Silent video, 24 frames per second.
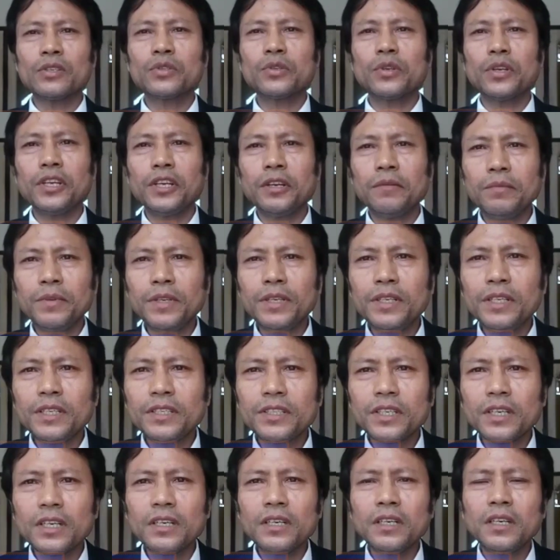So every
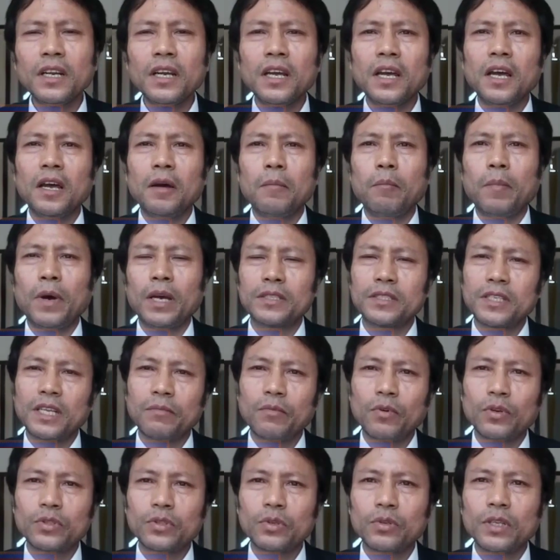teacher must
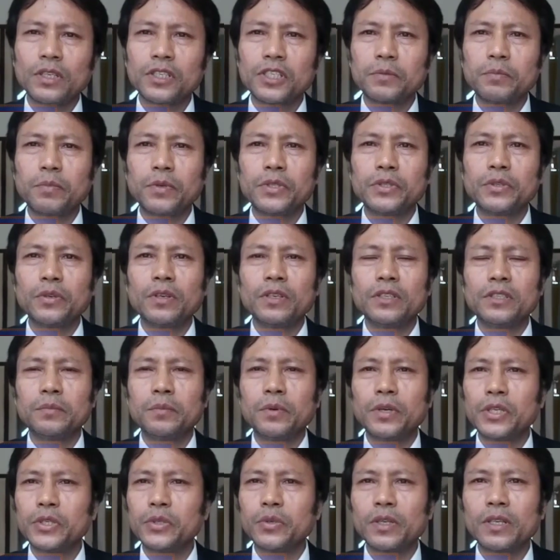have also the
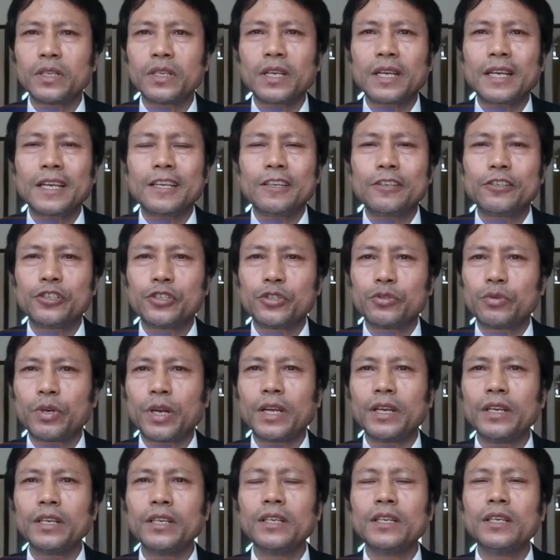spiritual
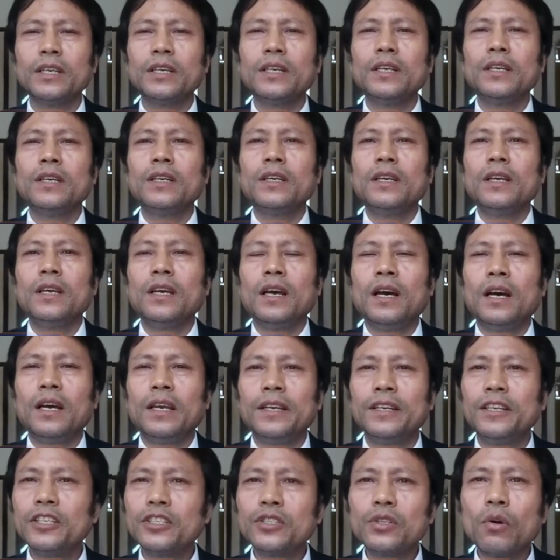strength.
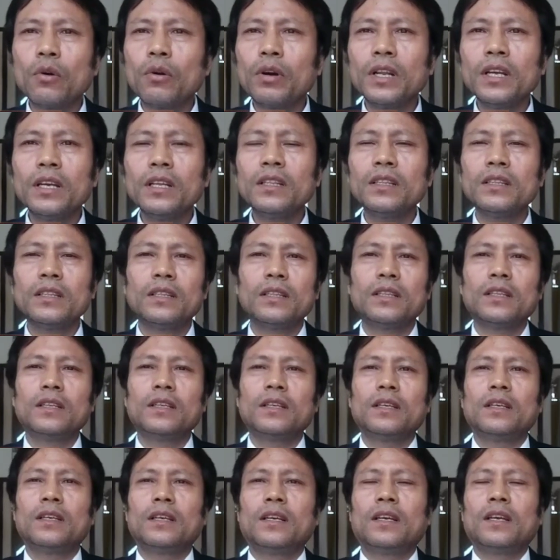It is not
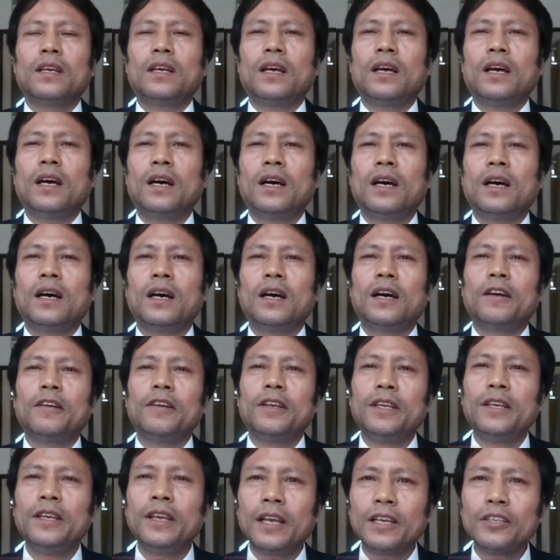
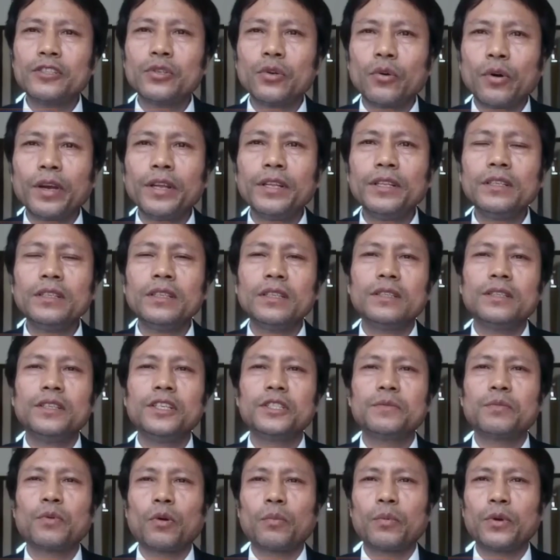that he has joined
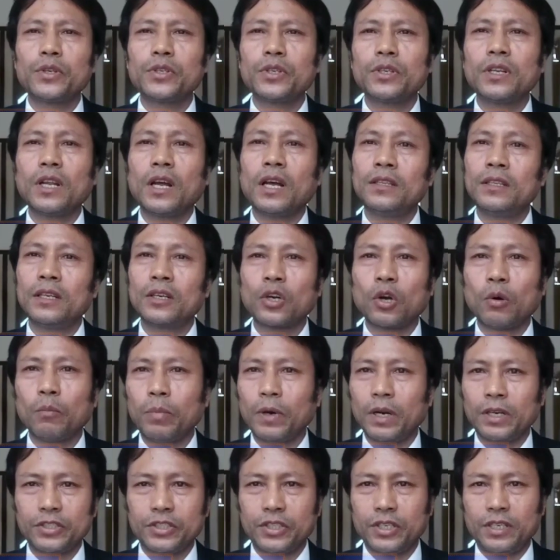this profession under
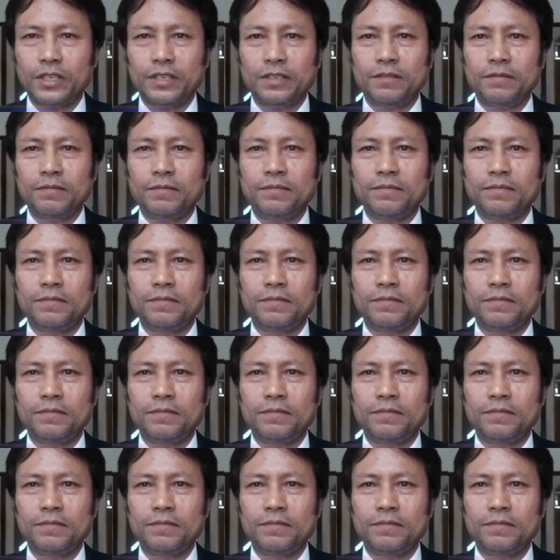compulsion.